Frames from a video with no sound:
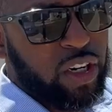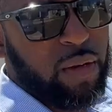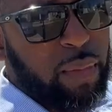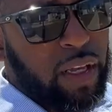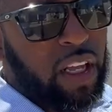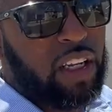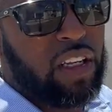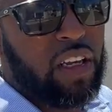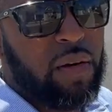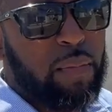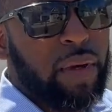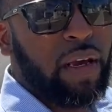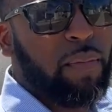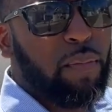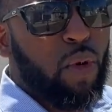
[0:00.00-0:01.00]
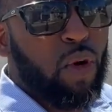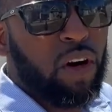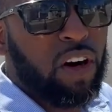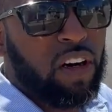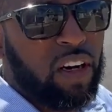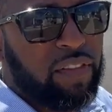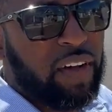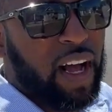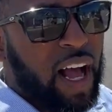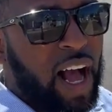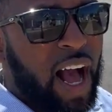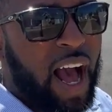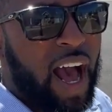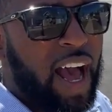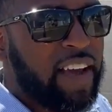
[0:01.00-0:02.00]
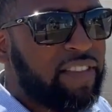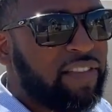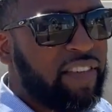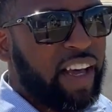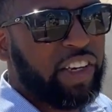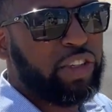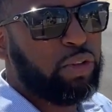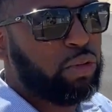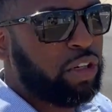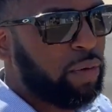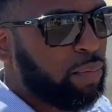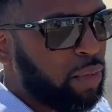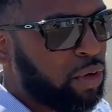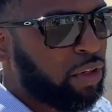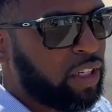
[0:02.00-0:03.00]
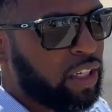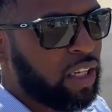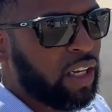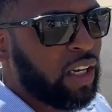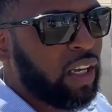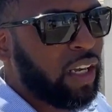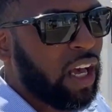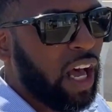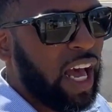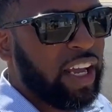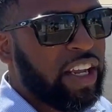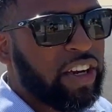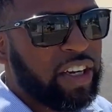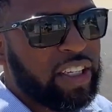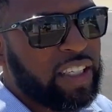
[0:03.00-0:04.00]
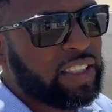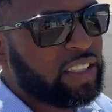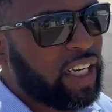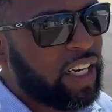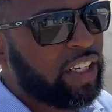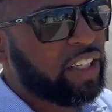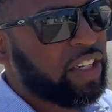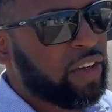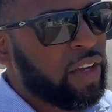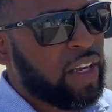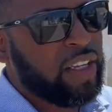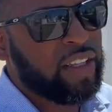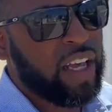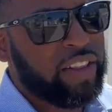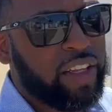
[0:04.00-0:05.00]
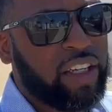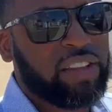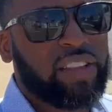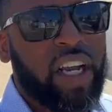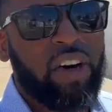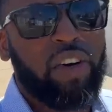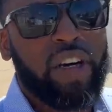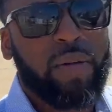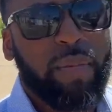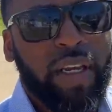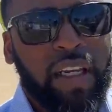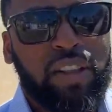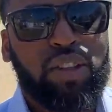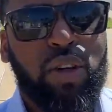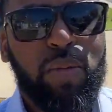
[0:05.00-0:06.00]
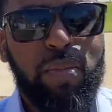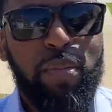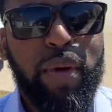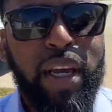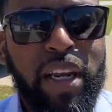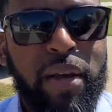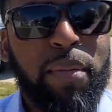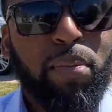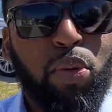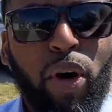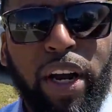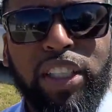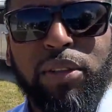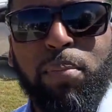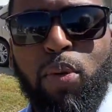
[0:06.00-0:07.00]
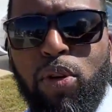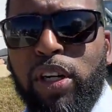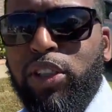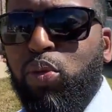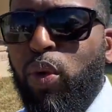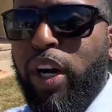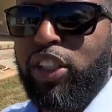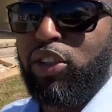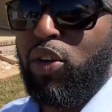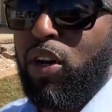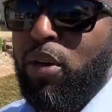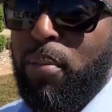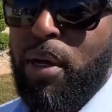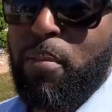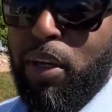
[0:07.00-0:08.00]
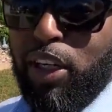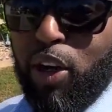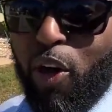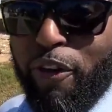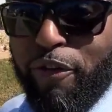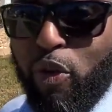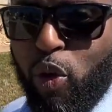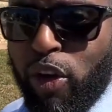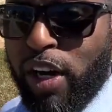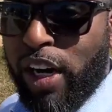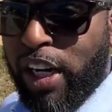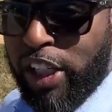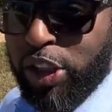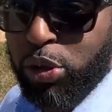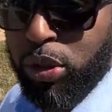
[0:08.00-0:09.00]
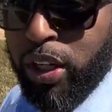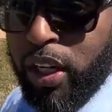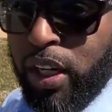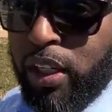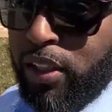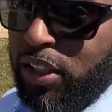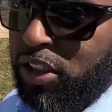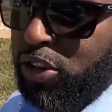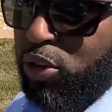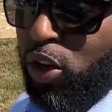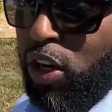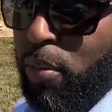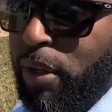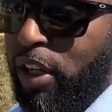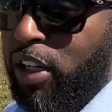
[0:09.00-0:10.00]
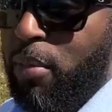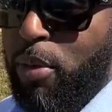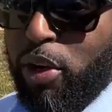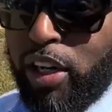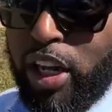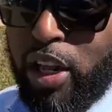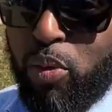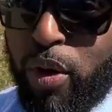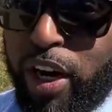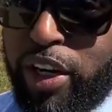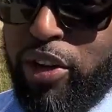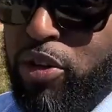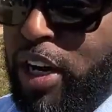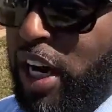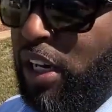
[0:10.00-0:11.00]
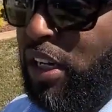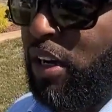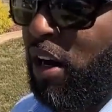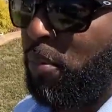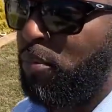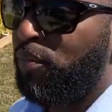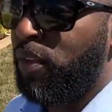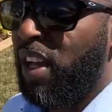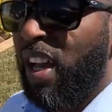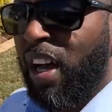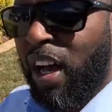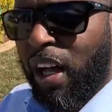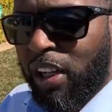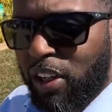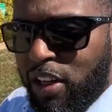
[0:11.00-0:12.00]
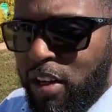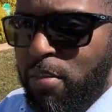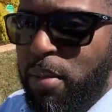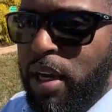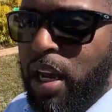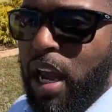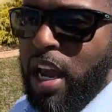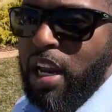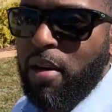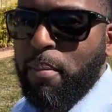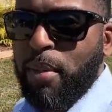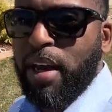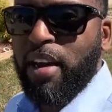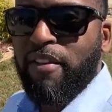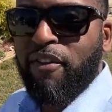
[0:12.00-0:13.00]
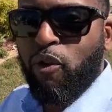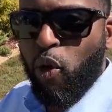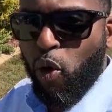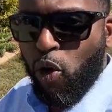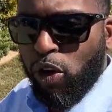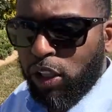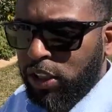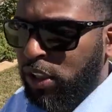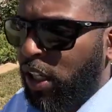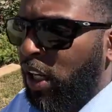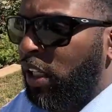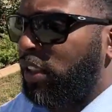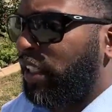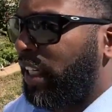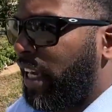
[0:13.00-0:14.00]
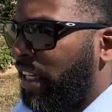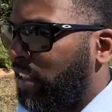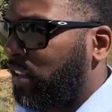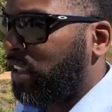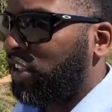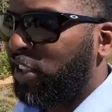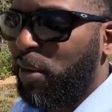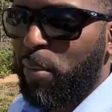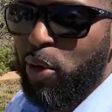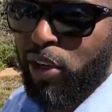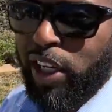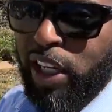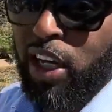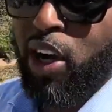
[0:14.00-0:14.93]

to be a little bit more of a high value community out here in this area. Now, there's not going to be too many price points where it's going to be below $400. This is going to be a community where you got to come a little bit in the mid fours to get into this community,